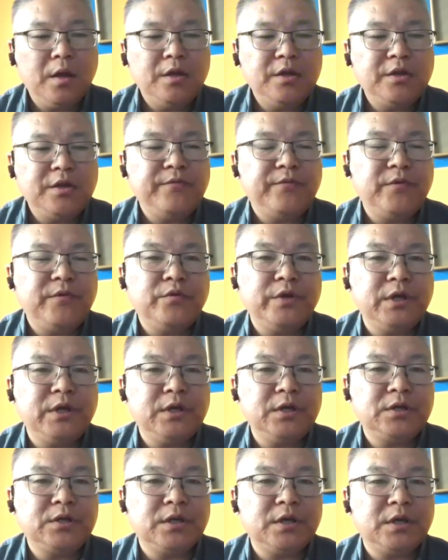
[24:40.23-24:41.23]

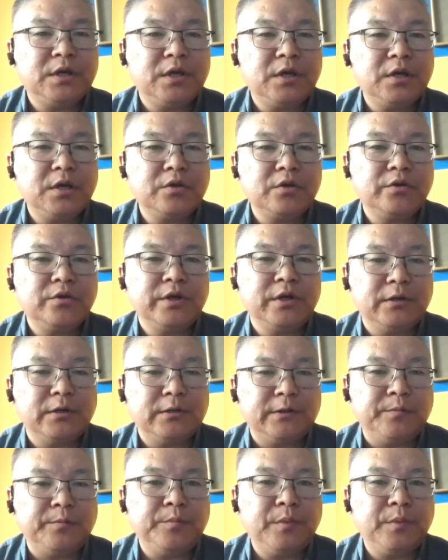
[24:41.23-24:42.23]
reviewing the
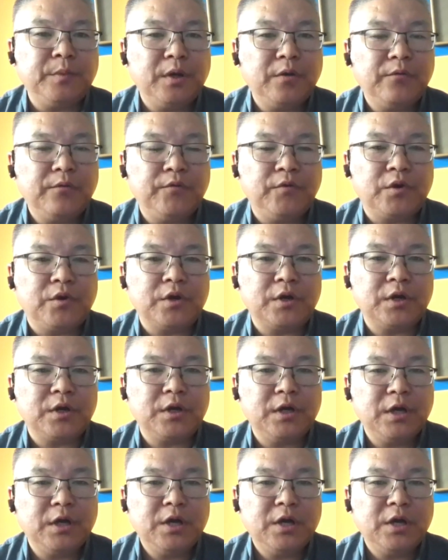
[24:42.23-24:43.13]
curriculum for